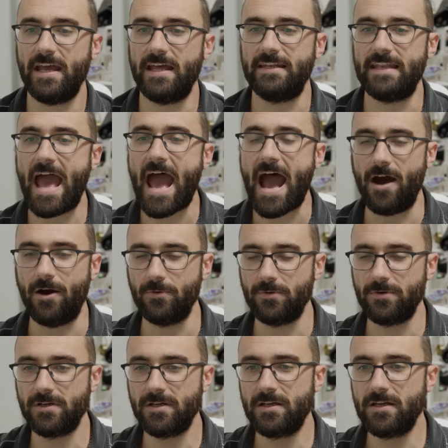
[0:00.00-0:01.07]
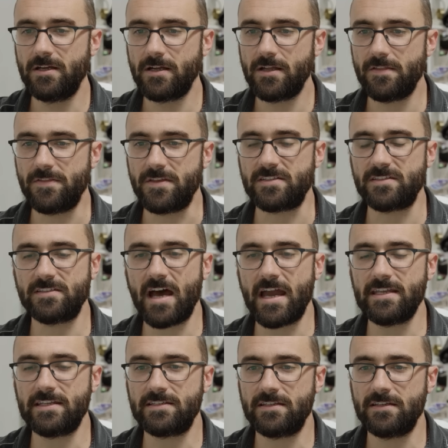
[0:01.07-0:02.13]
And now, the
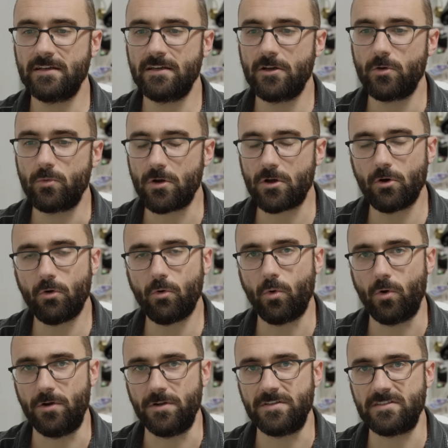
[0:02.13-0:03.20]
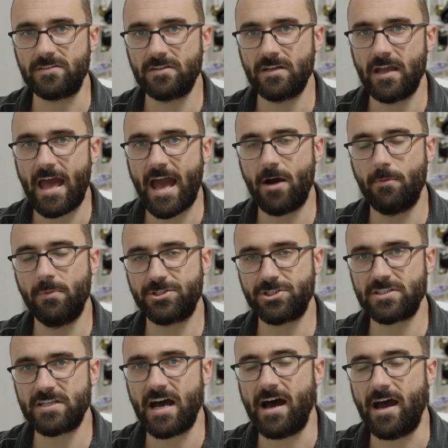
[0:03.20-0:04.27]
site records how
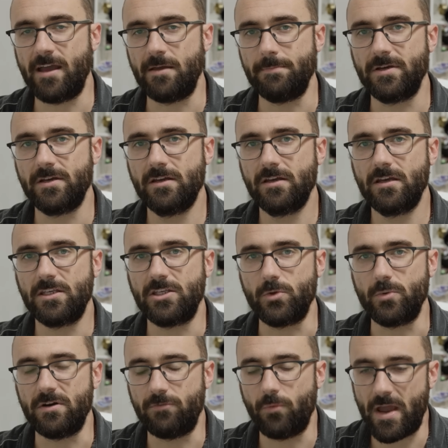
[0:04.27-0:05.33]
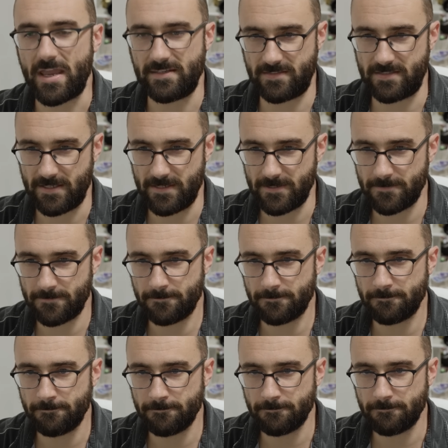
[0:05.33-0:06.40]
much time you have wasted.
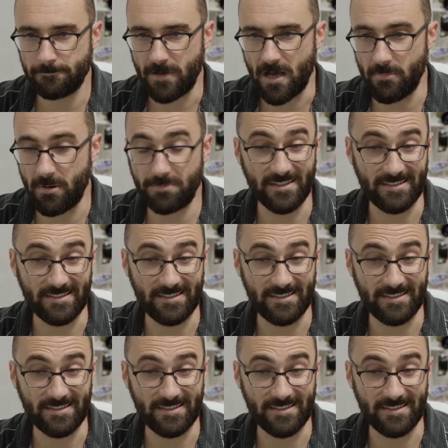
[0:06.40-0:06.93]
I'm up